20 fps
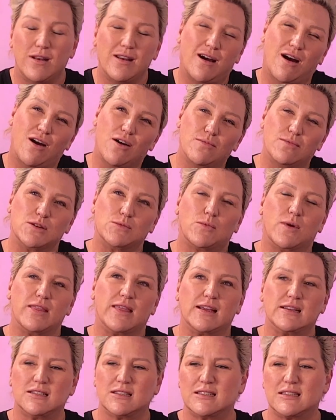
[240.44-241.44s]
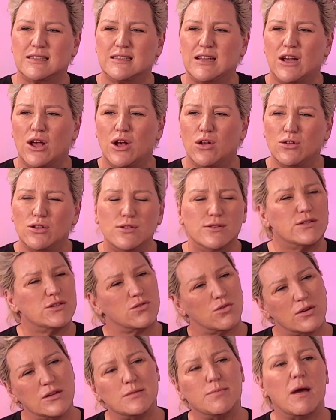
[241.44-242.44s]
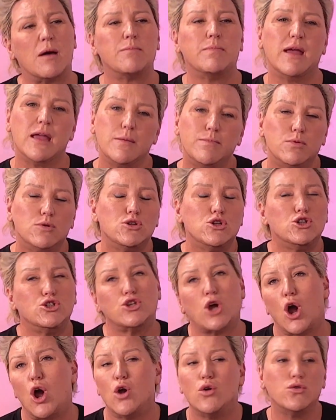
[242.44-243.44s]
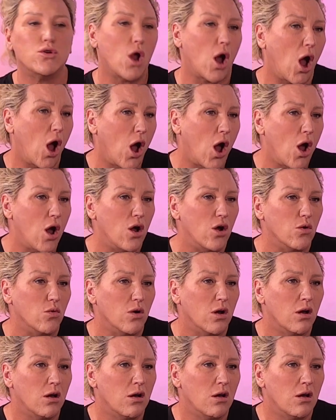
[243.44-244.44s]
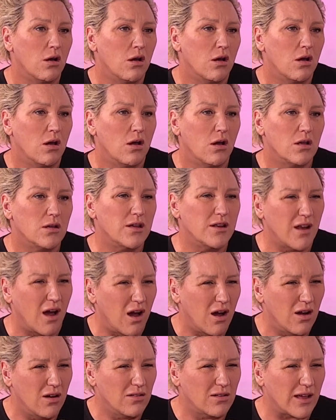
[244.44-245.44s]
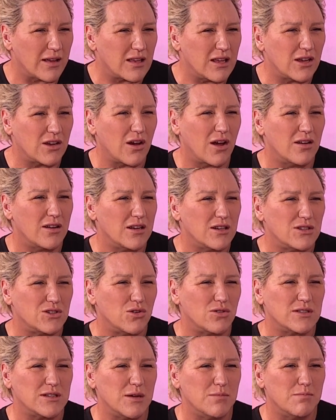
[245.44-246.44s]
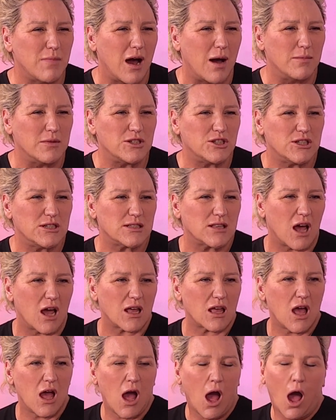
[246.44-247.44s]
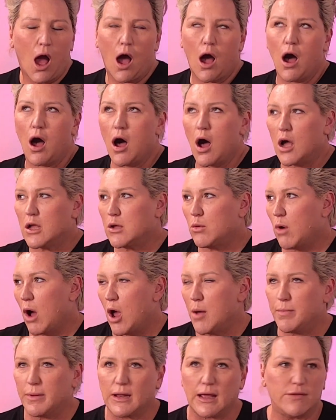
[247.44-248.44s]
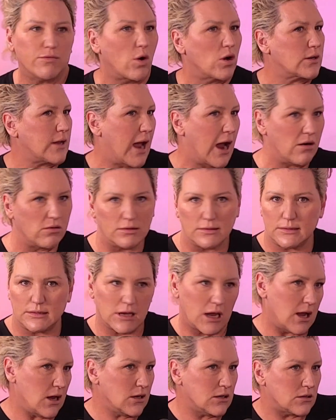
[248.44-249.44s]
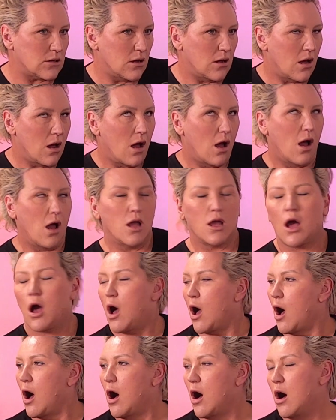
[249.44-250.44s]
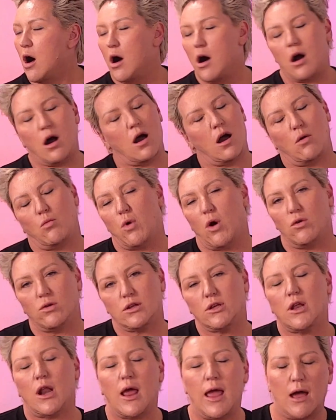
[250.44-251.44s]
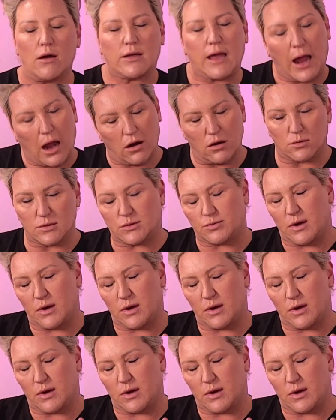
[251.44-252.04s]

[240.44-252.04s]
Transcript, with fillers: no, where they just tell you stories about people you don't know. Right. Yep. Yeah. You know, like yes. you go, you talk to your mum, and she's like, "Oh, you won't believe what Carol said." Yes. Oh well, you know how Carol